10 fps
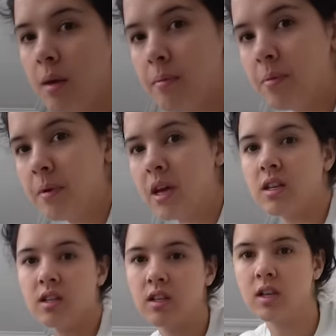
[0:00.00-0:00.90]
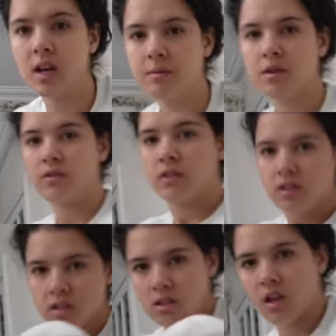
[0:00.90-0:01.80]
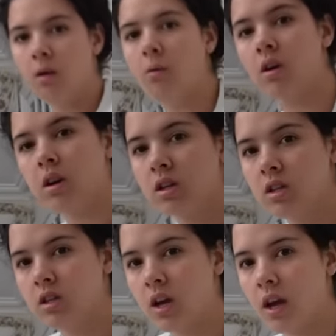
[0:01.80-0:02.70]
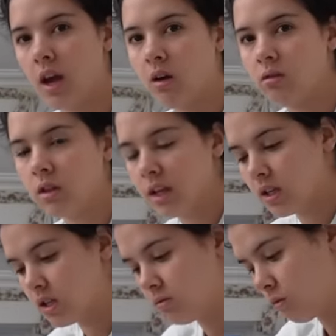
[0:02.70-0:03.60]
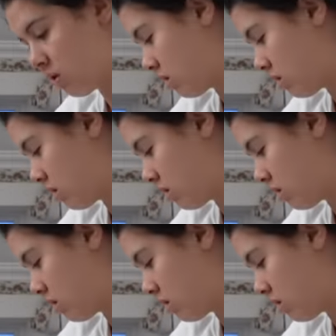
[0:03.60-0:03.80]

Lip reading: but because of the time difference, I wanted to check out like some